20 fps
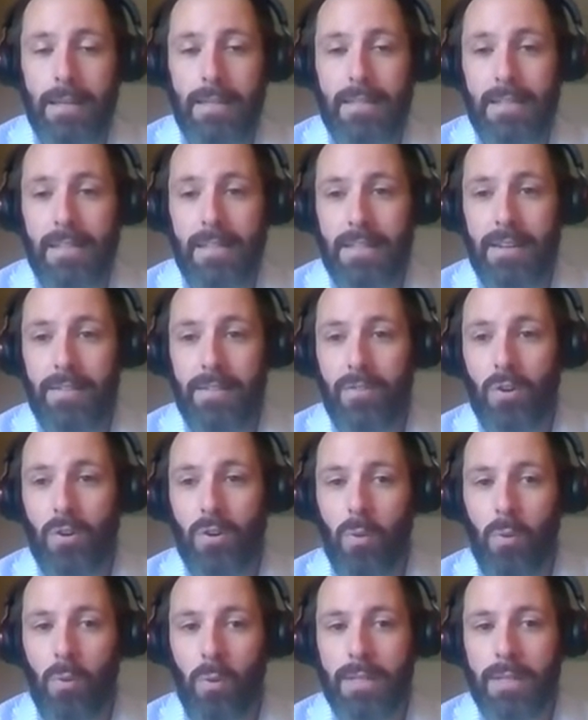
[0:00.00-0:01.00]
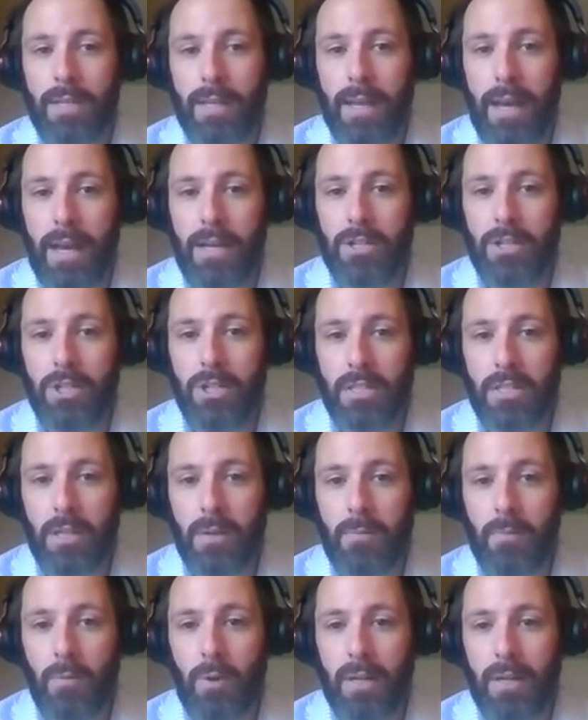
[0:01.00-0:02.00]
It's a difficult one to catch in
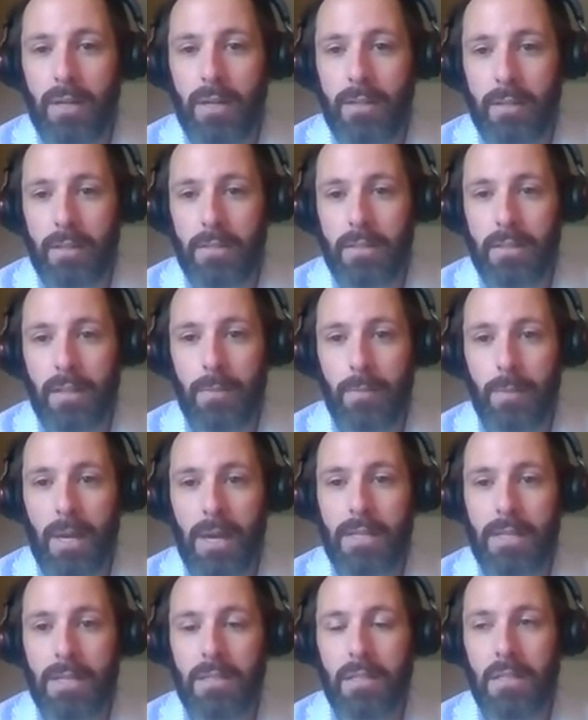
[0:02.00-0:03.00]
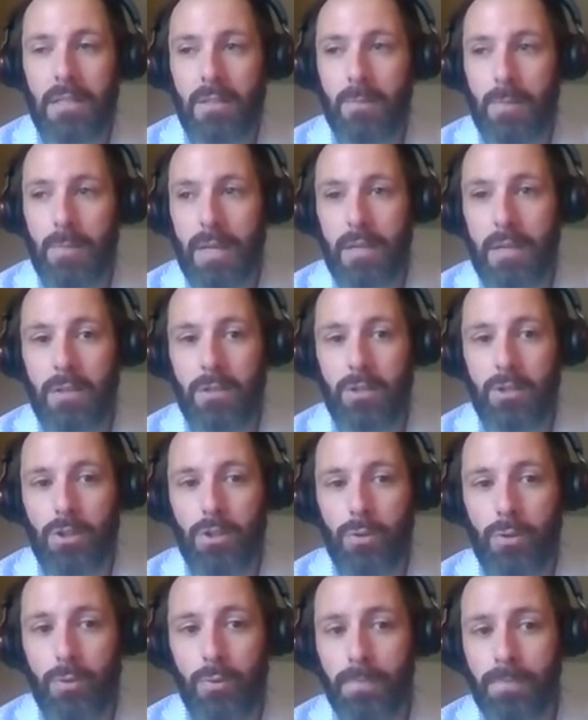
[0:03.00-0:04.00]
some cases, because
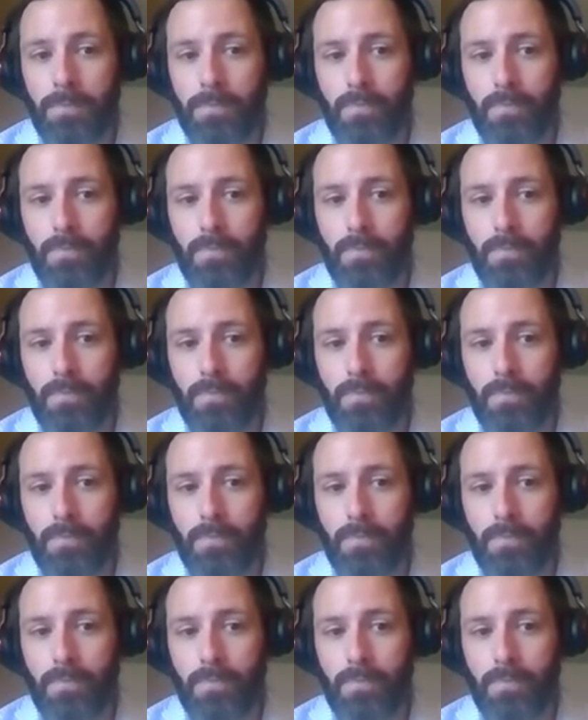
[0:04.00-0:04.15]
you